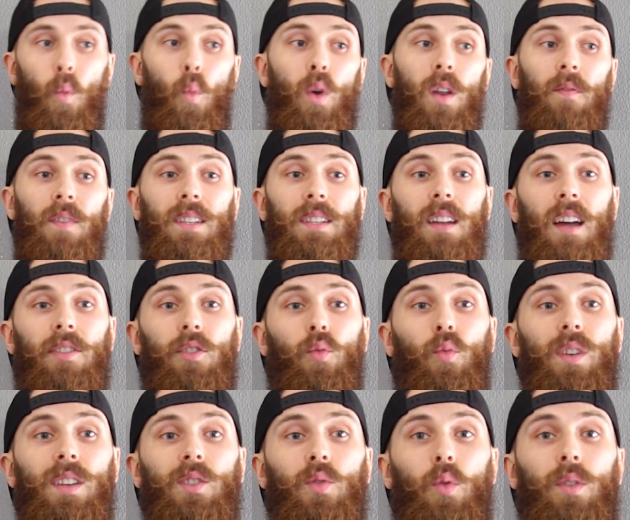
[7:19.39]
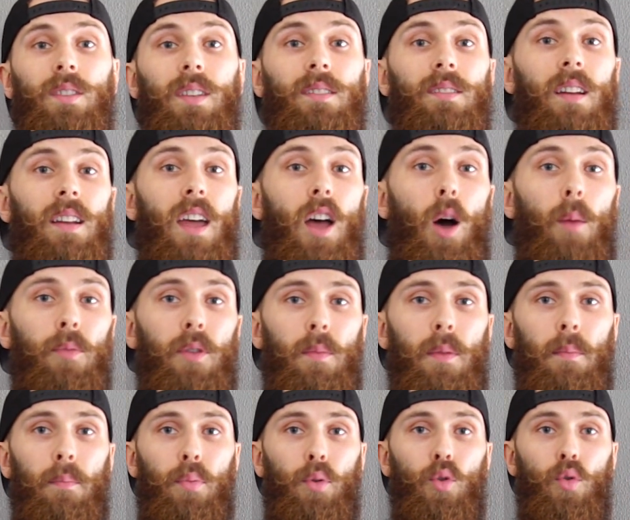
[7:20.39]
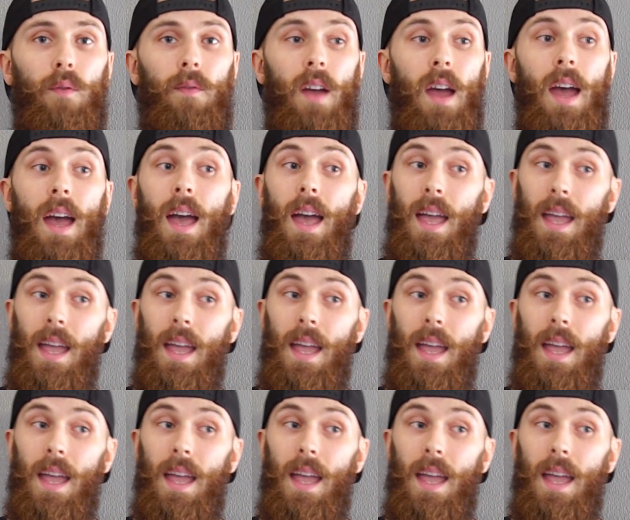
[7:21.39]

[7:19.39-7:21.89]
What if it's not the resource that's going to help them improve?